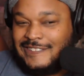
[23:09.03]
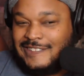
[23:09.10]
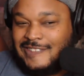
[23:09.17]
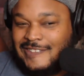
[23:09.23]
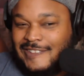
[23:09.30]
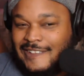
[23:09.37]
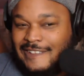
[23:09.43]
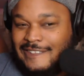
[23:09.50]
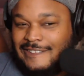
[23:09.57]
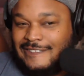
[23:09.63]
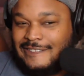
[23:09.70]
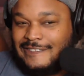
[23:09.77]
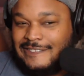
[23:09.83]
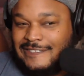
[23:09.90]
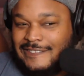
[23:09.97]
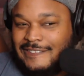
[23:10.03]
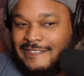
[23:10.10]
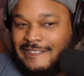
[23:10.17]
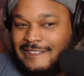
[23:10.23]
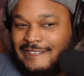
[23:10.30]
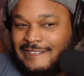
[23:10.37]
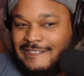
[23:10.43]

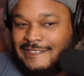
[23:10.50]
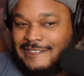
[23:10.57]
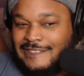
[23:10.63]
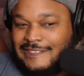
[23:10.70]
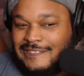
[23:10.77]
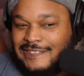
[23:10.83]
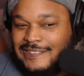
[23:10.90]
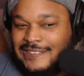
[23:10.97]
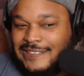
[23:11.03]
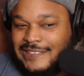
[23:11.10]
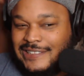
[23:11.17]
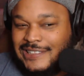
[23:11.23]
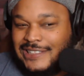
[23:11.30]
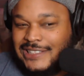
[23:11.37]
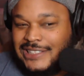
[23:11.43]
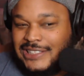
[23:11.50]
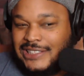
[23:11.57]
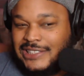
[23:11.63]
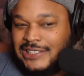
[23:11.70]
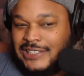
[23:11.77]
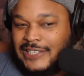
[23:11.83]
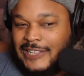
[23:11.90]

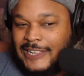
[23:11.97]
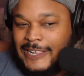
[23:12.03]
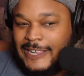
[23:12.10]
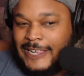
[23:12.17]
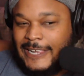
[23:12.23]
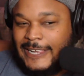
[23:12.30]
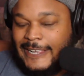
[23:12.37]
This person isn't speaking.